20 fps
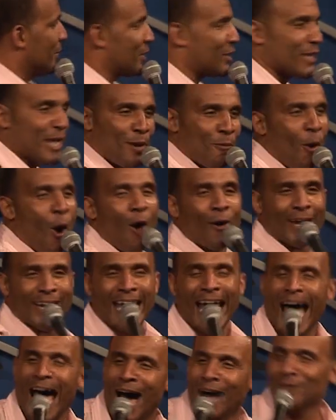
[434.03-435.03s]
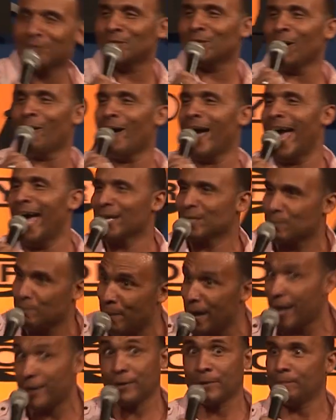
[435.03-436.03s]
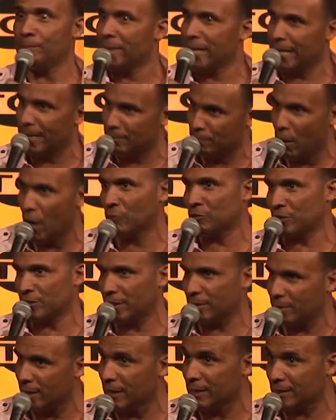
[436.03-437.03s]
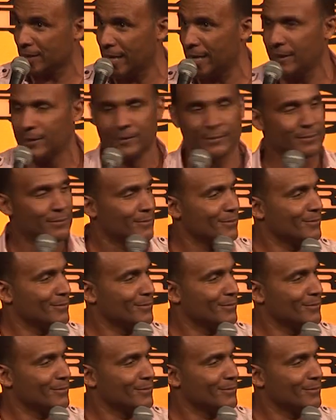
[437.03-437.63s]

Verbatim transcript: When she walk in the house, your ass better be in motion. You understand?